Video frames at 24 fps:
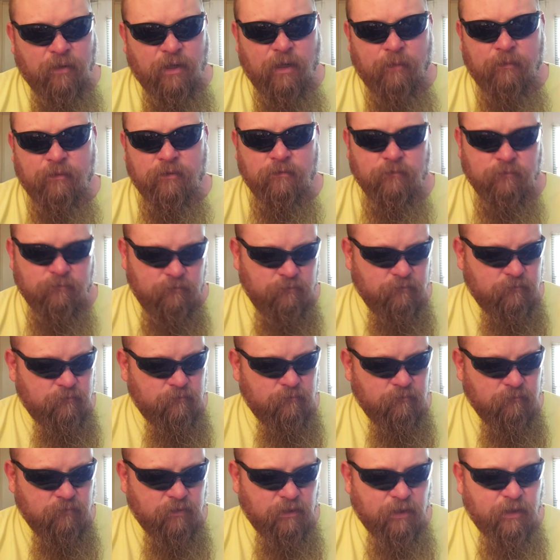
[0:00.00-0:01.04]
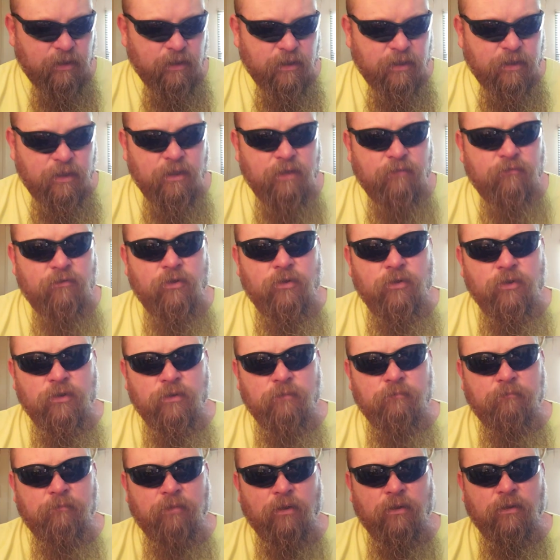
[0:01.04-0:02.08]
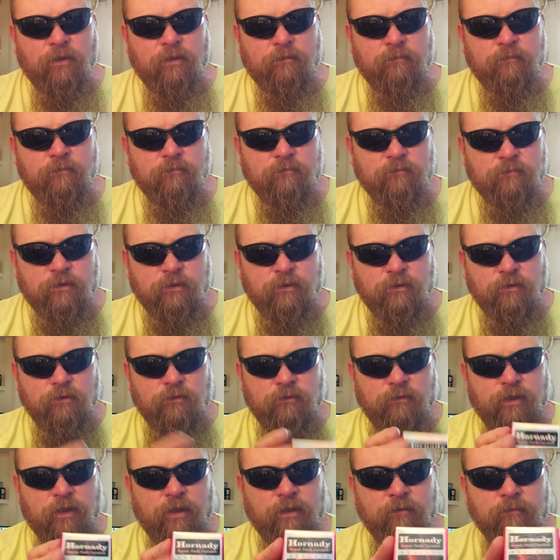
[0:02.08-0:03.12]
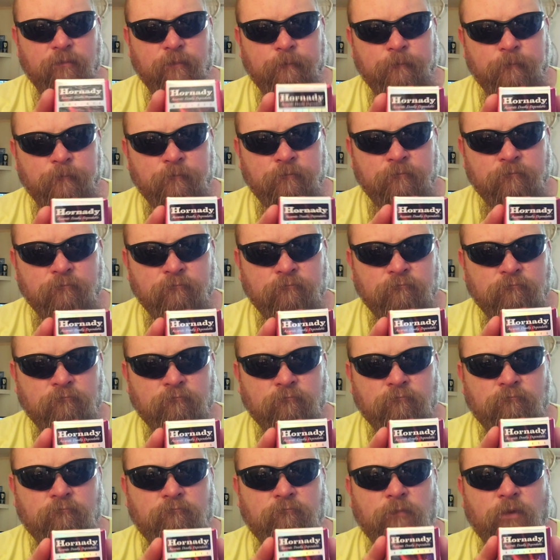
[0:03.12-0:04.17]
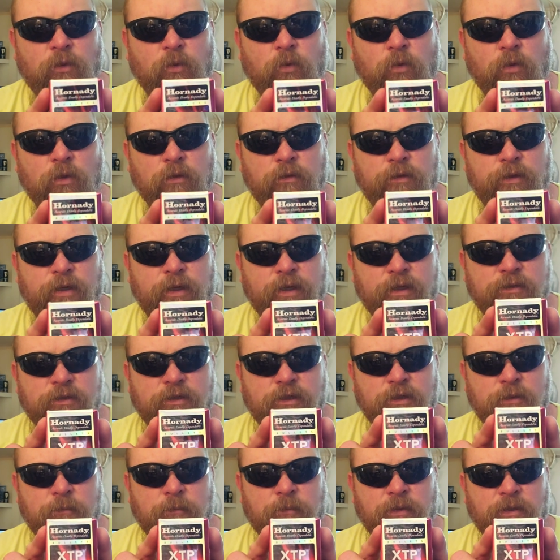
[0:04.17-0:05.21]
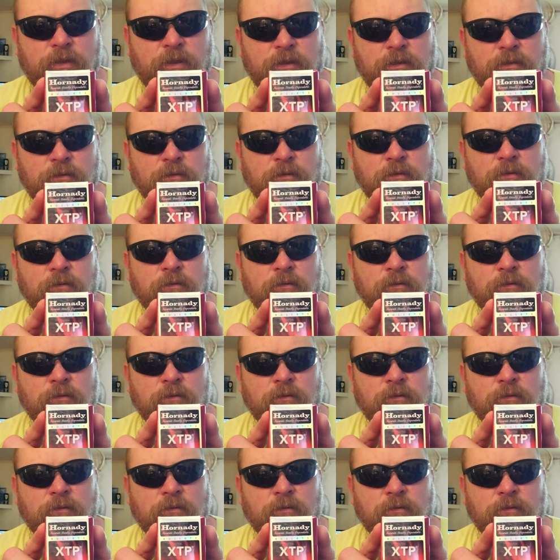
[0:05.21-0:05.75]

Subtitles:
pop it. But I got to have a good bullet to do that. And the Hornady XTP